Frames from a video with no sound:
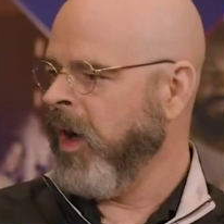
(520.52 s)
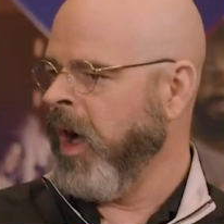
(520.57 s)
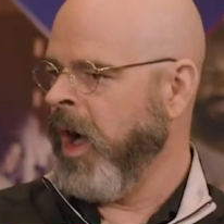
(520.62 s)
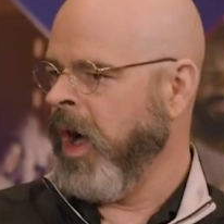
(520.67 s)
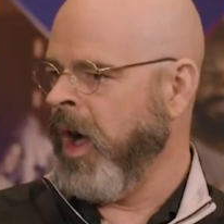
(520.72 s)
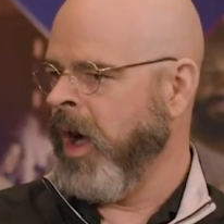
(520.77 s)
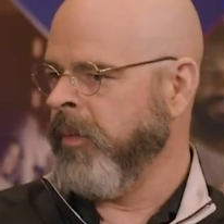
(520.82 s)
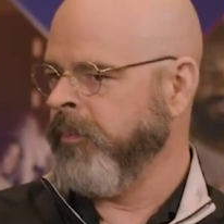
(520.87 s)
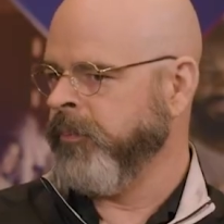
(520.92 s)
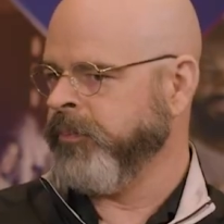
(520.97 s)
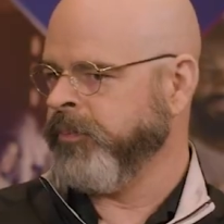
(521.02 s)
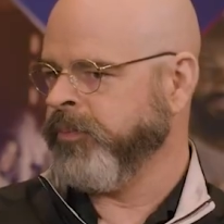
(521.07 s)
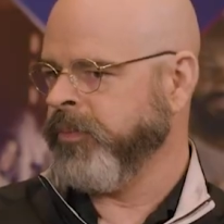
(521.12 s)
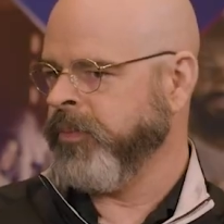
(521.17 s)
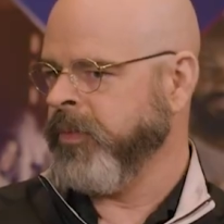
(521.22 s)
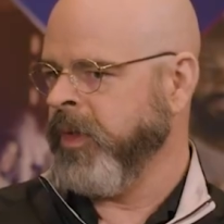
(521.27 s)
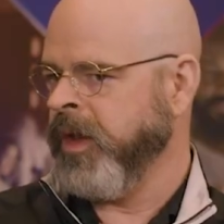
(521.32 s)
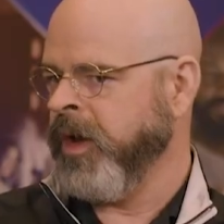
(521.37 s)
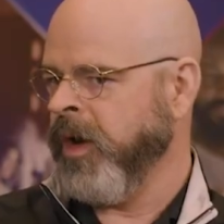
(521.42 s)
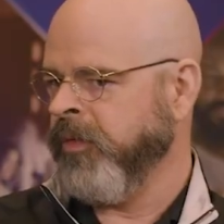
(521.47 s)
Um,
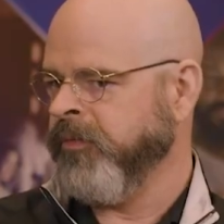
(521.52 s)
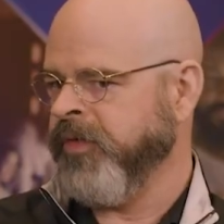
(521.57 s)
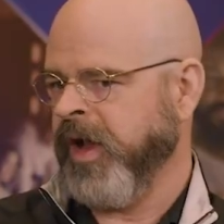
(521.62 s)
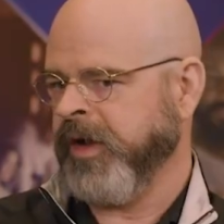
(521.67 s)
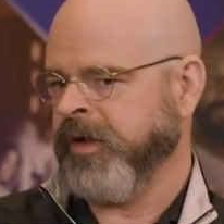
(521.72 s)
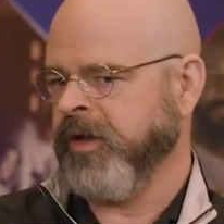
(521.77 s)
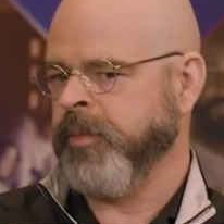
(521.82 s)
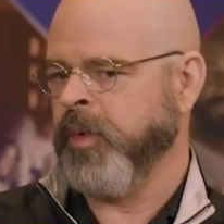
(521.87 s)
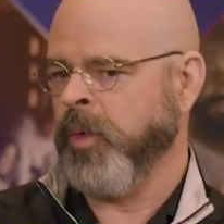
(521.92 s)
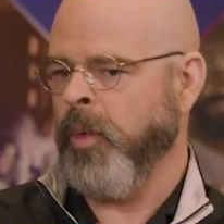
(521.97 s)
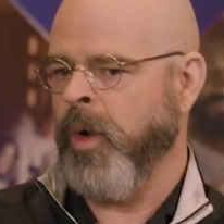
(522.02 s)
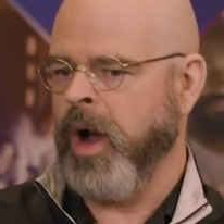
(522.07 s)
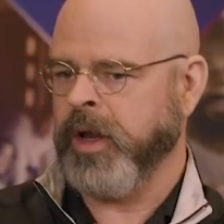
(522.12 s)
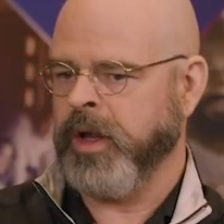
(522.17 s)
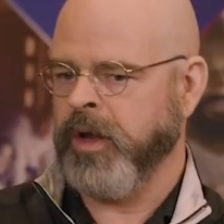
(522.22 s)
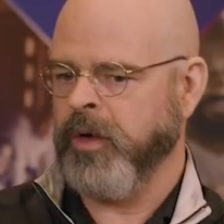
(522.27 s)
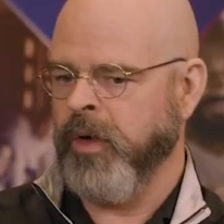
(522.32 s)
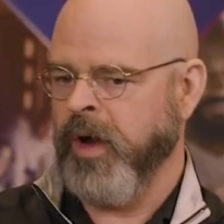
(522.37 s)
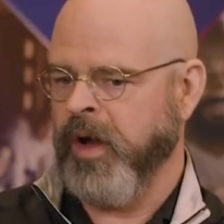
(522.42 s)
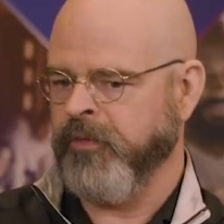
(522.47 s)
you know, in fact, I've been
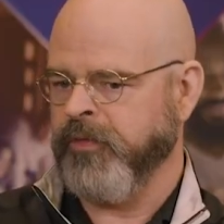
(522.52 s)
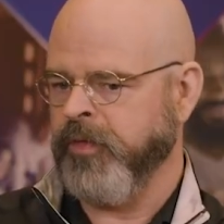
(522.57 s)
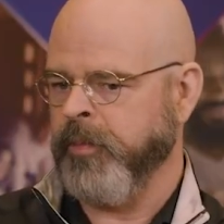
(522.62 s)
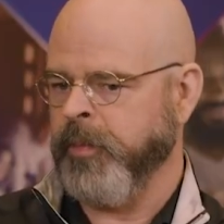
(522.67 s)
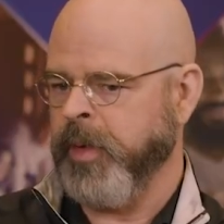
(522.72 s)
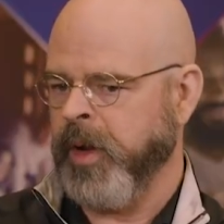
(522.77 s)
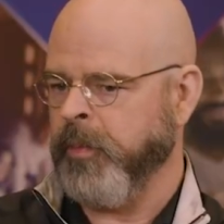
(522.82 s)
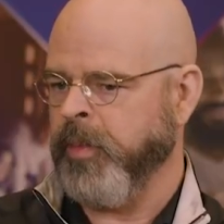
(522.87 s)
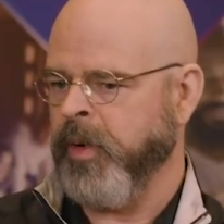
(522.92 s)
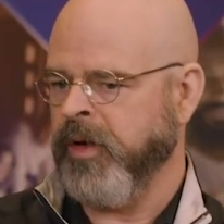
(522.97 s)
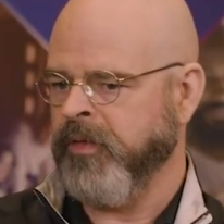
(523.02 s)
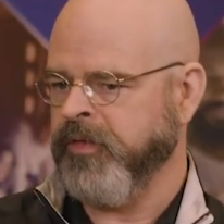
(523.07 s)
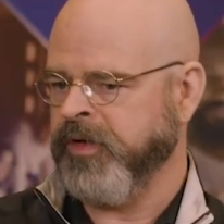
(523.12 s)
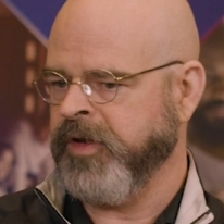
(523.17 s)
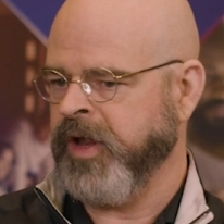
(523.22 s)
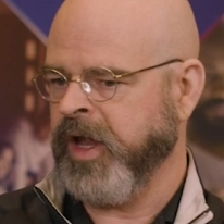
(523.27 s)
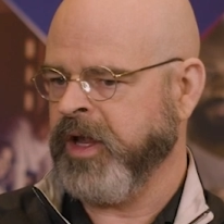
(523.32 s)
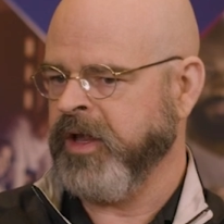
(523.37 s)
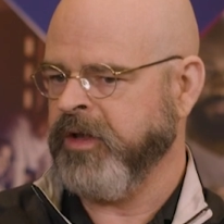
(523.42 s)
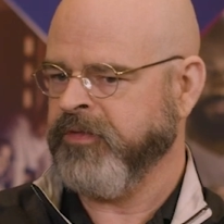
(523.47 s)
walking around for the better part of a
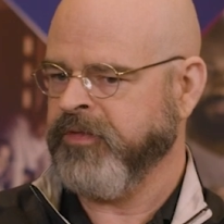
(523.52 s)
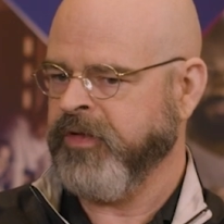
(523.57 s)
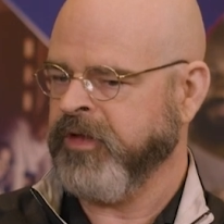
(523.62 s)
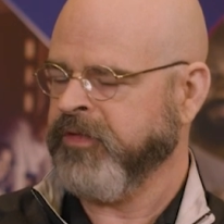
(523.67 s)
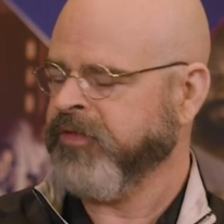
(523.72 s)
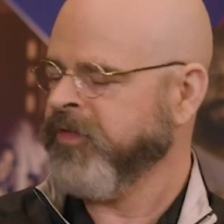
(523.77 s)
decade saying